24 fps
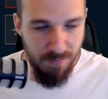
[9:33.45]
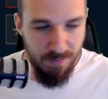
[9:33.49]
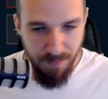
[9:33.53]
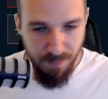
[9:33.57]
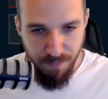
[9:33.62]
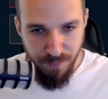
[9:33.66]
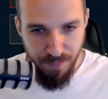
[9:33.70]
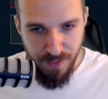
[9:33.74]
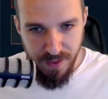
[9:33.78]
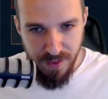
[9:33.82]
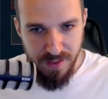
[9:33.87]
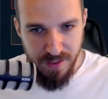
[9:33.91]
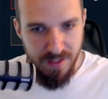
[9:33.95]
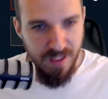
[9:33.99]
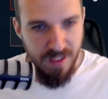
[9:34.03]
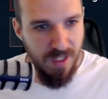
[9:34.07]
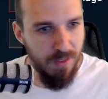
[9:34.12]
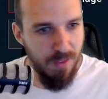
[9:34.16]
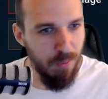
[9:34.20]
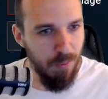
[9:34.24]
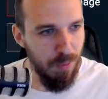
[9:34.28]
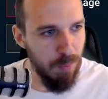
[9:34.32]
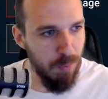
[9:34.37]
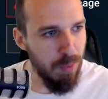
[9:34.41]
this set
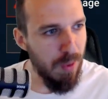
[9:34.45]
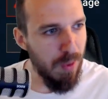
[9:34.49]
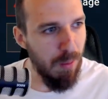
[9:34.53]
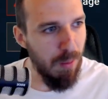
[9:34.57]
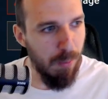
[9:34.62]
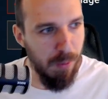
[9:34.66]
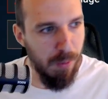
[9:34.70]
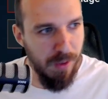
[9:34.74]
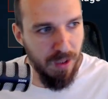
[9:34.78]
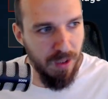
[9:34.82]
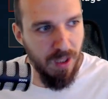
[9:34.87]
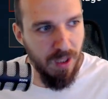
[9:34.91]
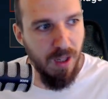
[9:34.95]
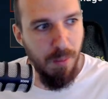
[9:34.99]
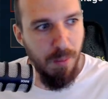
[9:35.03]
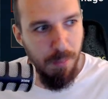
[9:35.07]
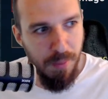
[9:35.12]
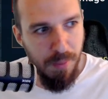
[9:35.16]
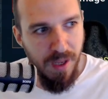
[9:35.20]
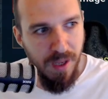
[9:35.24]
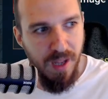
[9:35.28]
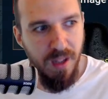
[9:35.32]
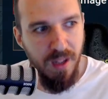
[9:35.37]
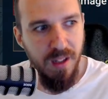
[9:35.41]
will probably come
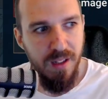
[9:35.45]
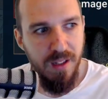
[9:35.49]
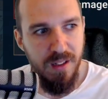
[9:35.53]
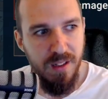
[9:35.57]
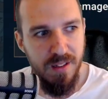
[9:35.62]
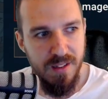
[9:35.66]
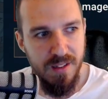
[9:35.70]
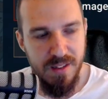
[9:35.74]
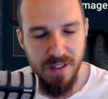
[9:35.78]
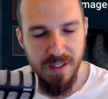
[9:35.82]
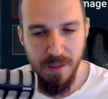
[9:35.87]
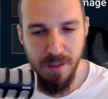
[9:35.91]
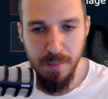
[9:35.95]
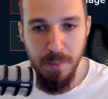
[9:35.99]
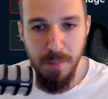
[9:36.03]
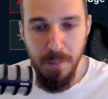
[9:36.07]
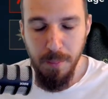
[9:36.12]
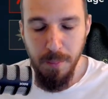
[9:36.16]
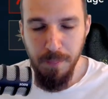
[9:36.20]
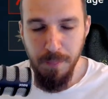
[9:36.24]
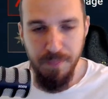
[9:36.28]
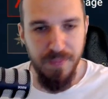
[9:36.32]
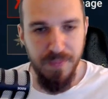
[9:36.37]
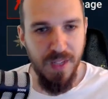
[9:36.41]
back in some
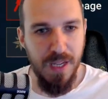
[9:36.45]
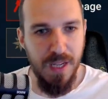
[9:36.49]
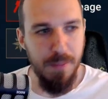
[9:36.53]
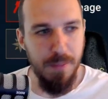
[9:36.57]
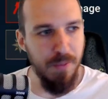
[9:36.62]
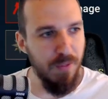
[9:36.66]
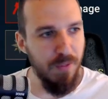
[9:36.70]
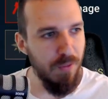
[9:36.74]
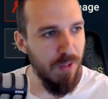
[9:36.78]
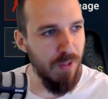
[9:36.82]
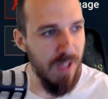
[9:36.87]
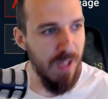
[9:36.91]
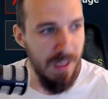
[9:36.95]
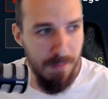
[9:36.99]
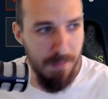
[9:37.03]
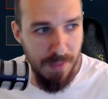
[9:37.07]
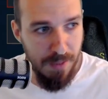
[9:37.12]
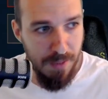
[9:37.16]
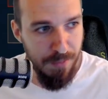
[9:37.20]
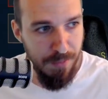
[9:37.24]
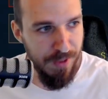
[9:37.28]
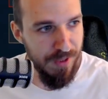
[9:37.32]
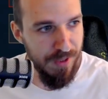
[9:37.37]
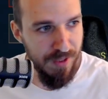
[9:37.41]
type of way,
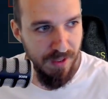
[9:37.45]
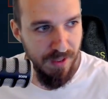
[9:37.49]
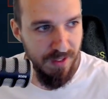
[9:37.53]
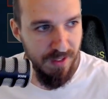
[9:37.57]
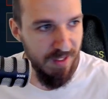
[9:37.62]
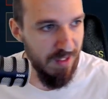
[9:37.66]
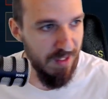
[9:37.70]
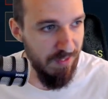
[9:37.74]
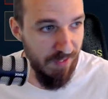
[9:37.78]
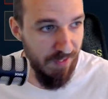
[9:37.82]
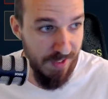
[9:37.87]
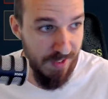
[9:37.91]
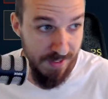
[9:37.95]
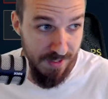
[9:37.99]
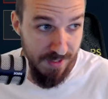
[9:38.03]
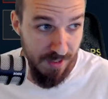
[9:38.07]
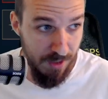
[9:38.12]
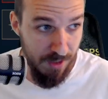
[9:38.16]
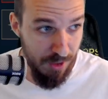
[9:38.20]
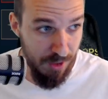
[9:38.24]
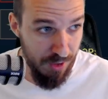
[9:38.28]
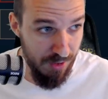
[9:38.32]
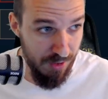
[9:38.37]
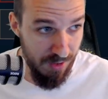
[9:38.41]
maybe another event
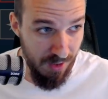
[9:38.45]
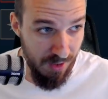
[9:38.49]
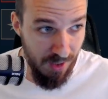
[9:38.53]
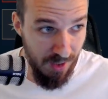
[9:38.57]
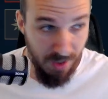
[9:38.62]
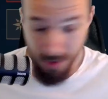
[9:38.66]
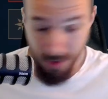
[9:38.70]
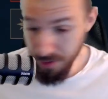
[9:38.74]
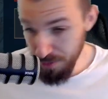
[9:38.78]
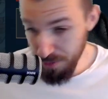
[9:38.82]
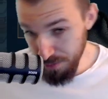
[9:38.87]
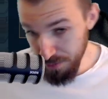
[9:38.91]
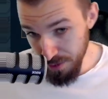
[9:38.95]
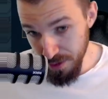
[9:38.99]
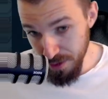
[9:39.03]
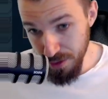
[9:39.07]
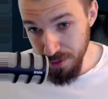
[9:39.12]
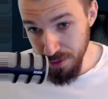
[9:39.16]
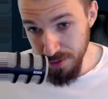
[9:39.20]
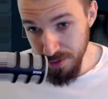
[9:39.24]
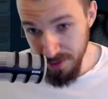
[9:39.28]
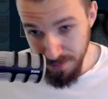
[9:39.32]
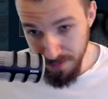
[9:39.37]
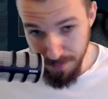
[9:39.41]
dungeon, who
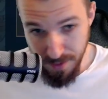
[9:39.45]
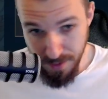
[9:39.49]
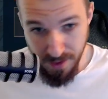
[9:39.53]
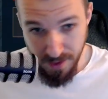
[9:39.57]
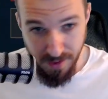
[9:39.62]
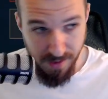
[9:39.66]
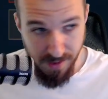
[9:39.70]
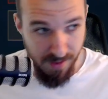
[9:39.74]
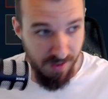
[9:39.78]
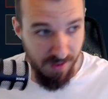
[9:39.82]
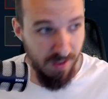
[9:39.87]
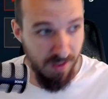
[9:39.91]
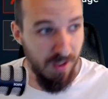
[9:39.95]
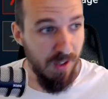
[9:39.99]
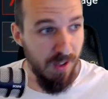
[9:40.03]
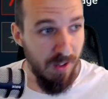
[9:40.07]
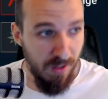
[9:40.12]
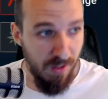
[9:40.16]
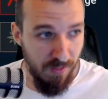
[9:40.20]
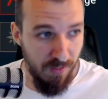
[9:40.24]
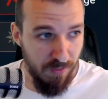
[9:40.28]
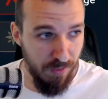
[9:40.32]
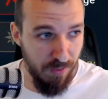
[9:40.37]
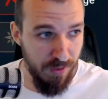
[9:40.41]
knows, but
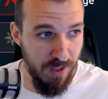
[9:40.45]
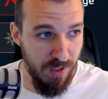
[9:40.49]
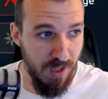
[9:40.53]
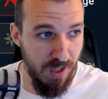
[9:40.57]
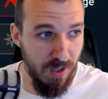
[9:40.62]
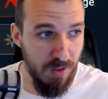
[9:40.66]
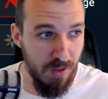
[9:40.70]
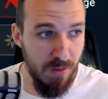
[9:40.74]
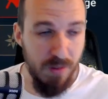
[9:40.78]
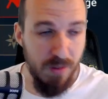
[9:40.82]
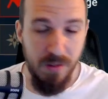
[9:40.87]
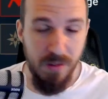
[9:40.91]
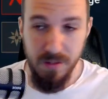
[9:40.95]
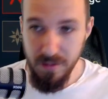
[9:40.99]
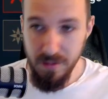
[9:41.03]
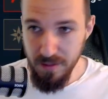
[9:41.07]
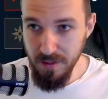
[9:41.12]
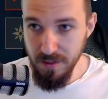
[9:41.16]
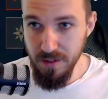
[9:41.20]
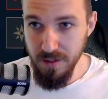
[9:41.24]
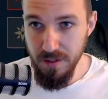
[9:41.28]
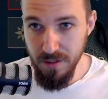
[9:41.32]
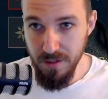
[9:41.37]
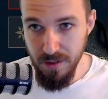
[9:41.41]
for now,
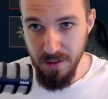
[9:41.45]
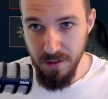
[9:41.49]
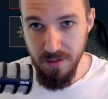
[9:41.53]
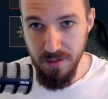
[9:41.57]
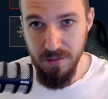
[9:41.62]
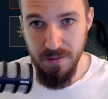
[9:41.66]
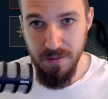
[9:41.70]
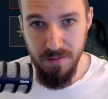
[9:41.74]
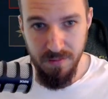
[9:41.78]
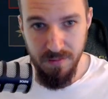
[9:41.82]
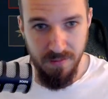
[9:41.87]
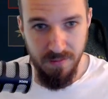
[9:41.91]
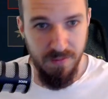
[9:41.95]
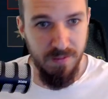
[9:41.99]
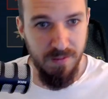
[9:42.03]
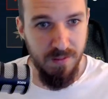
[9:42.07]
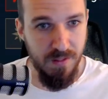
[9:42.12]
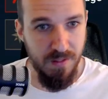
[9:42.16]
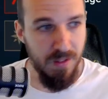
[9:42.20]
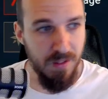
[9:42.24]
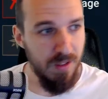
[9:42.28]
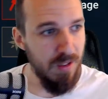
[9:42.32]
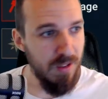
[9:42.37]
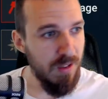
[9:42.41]

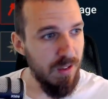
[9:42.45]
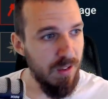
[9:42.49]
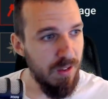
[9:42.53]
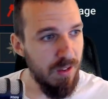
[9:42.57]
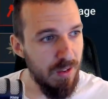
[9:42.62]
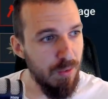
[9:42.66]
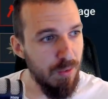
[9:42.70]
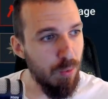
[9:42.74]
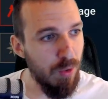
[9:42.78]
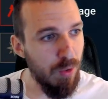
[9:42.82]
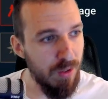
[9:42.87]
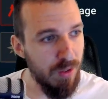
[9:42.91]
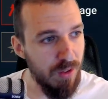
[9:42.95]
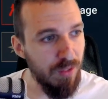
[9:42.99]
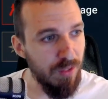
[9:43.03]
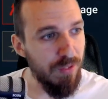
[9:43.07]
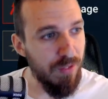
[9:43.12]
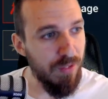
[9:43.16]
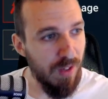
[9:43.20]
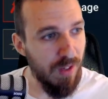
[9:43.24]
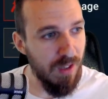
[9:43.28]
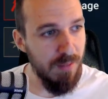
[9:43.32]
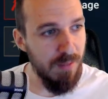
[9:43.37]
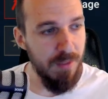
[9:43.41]
you want to
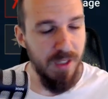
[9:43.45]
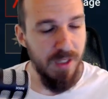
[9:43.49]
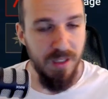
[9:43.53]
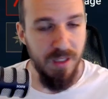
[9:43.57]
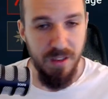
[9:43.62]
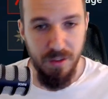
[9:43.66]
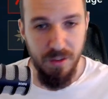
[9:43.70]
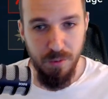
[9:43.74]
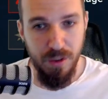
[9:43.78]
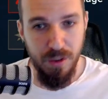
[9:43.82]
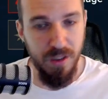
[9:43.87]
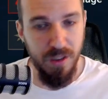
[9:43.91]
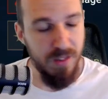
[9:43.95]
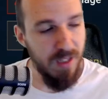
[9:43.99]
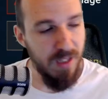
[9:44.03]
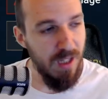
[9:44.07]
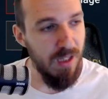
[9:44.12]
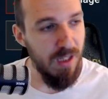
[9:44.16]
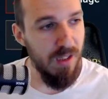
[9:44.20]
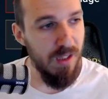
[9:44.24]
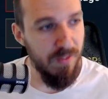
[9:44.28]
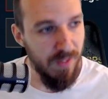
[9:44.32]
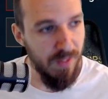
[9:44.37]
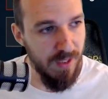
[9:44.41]
farm that. You want to take
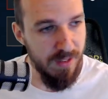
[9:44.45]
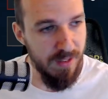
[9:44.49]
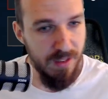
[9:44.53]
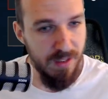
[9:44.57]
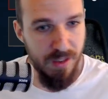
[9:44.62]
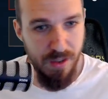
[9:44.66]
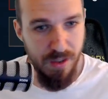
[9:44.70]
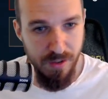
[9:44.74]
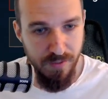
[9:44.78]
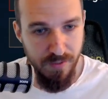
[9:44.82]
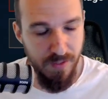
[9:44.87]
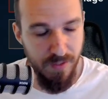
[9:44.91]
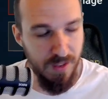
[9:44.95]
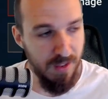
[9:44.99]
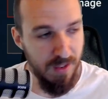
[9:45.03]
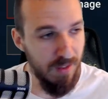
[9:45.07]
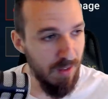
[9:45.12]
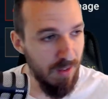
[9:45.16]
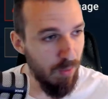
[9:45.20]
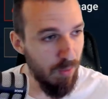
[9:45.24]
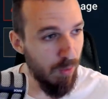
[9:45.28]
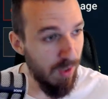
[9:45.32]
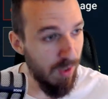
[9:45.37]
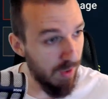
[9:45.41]
advantage of it
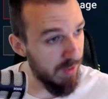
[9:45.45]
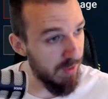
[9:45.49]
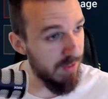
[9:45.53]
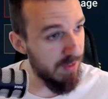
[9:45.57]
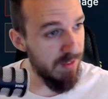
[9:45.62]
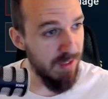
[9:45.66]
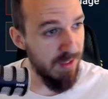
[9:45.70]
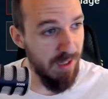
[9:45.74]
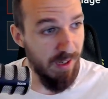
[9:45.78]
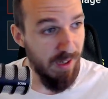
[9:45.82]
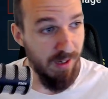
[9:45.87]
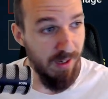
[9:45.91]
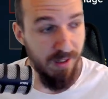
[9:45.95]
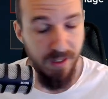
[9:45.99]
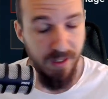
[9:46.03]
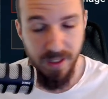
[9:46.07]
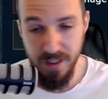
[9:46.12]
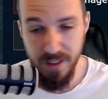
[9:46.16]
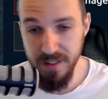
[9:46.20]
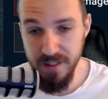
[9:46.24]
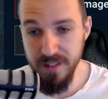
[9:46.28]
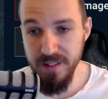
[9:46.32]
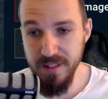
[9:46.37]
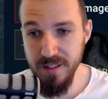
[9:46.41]
while it's there, and
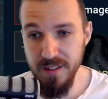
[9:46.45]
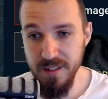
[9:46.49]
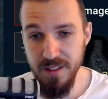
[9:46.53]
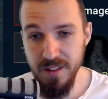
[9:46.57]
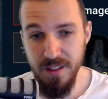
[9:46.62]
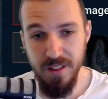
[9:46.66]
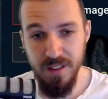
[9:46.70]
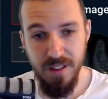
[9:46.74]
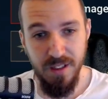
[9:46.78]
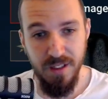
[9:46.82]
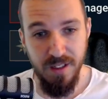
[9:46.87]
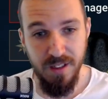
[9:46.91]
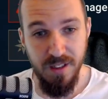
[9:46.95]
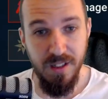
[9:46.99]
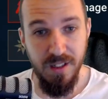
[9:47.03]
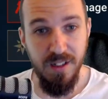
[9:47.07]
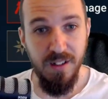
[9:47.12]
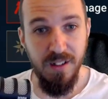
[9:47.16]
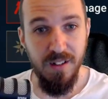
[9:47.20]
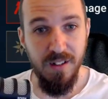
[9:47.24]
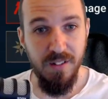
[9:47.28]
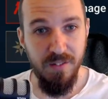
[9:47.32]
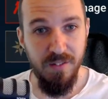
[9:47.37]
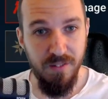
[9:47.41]
it's
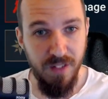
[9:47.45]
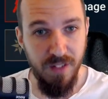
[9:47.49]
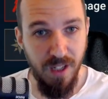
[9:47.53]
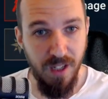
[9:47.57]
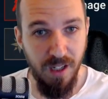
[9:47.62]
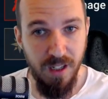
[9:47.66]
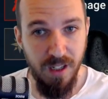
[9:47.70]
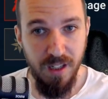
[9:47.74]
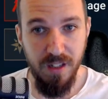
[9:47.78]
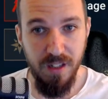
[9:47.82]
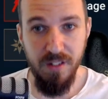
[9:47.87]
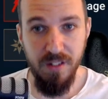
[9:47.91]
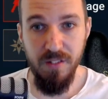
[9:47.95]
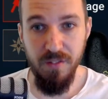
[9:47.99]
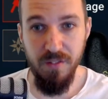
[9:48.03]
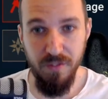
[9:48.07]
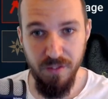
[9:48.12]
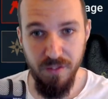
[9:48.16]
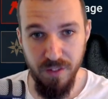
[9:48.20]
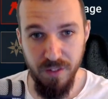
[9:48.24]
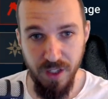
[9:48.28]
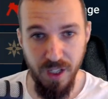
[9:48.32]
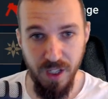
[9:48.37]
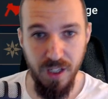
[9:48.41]
really,
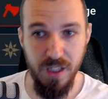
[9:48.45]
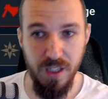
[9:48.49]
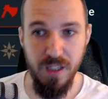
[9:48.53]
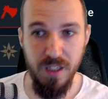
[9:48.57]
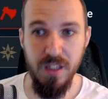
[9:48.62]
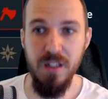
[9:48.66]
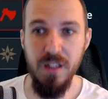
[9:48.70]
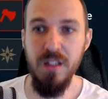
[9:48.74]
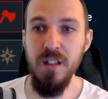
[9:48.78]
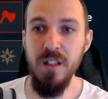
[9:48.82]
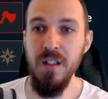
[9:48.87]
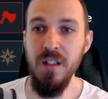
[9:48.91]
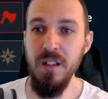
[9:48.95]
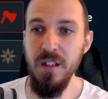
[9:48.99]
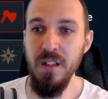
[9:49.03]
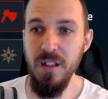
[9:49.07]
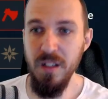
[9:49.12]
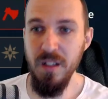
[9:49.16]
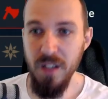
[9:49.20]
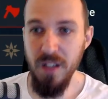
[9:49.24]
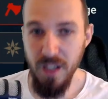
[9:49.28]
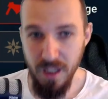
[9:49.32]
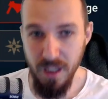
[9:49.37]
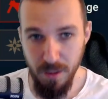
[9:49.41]
really
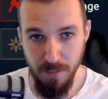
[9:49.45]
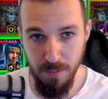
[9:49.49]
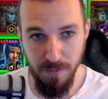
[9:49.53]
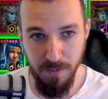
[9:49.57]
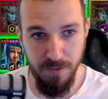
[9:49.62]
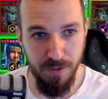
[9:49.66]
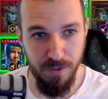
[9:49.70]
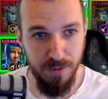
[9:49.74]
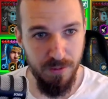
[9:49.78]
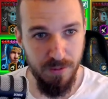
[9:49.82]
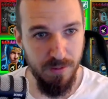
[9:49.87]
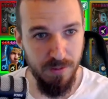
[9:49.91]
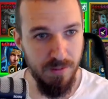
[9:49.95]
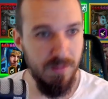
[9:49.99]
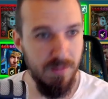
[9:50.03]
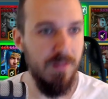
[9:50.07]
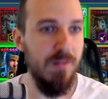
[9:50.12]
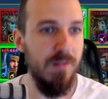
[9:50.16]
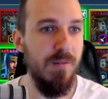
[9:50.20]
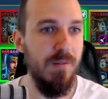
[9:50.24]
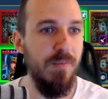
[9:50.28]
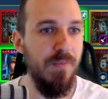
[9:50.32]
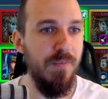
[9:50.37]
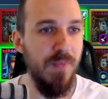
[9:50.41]
helpful.
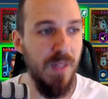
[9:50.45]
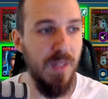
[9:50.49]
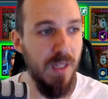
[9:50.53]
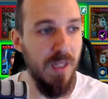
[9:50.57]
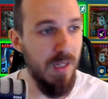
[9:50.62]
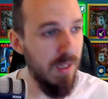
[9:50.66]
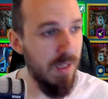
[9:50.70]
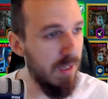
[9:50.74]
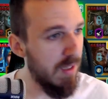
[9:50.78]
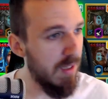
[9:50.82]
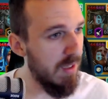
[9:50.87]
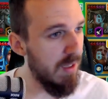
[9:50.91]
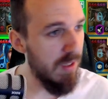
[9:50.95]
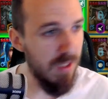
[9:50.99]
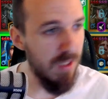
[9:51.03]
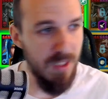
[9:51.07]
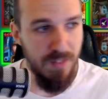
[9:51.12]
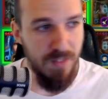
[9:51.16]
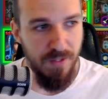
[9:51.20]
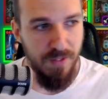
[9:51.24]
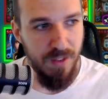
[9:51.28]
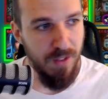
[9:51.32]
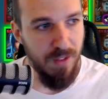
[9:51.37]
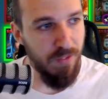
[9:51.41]

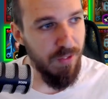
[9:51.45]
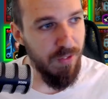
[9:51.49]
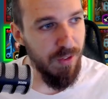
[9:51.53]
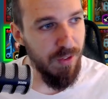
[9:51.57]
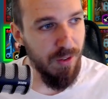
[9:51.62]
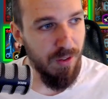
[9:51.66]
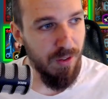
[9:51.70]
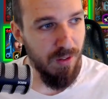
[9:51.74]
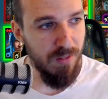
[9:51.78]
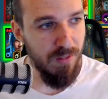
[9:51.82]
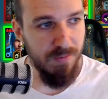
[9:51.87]
Even if you're,